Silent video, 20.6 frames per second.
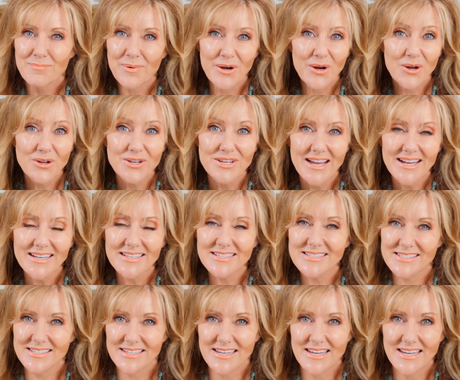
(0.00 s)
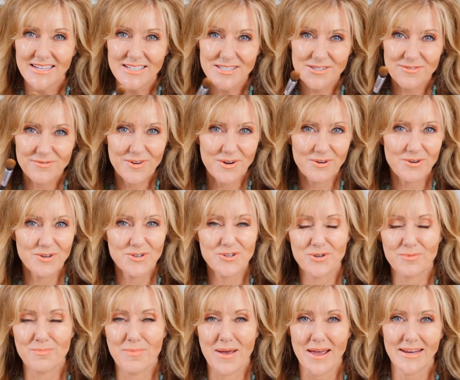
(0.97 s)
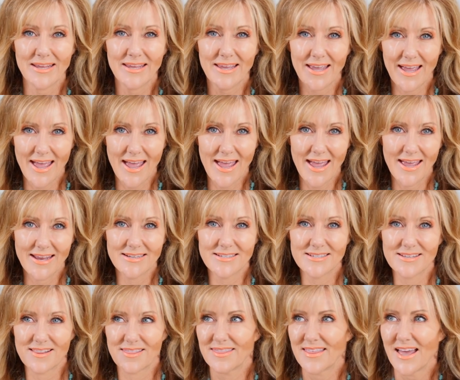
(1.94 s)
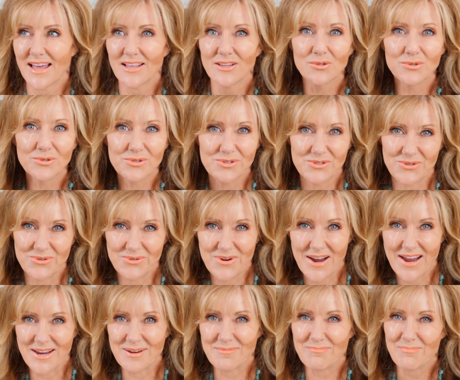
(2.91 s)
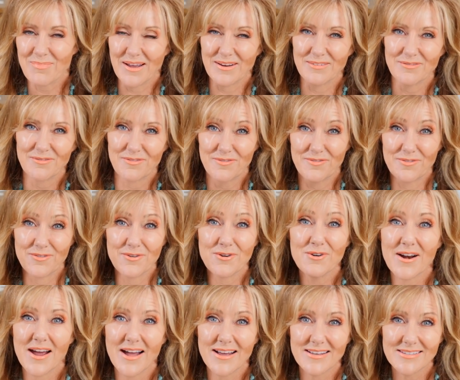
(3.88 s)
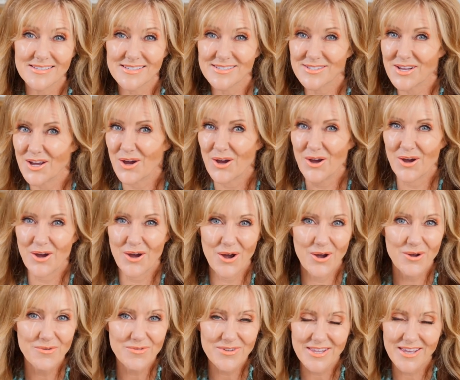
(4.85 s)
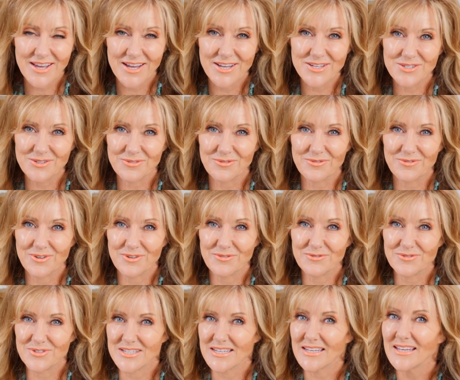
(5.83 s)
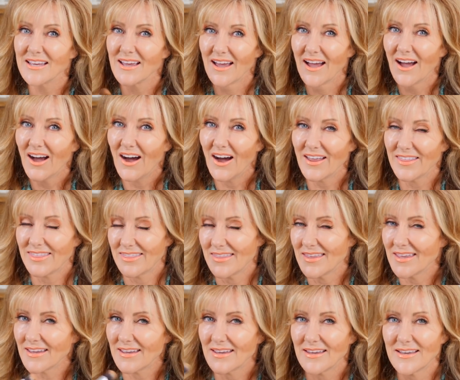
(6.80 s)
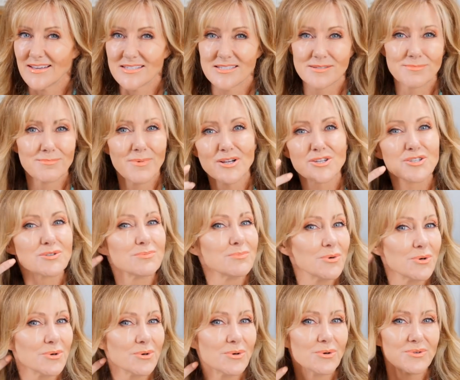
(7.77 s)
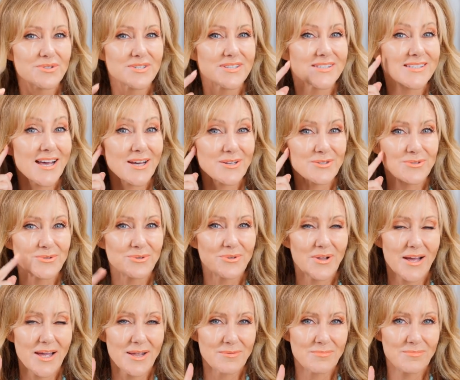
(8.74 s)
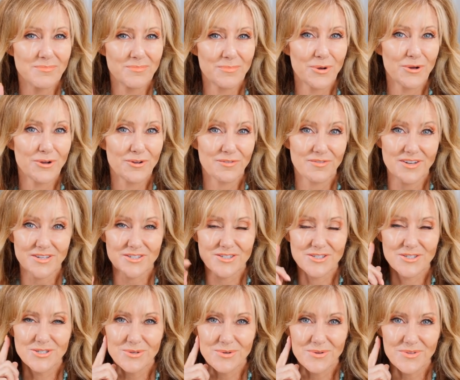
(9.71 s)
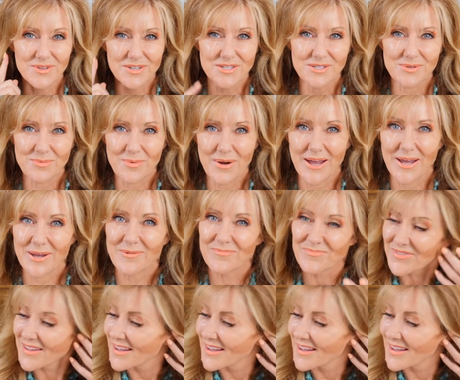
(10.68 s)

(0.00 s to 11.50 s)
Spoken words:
But on younger skin, it's very dramatic and that looks great. But for us, over the age of 50, I think it's much more subtle and perfect to do it this way.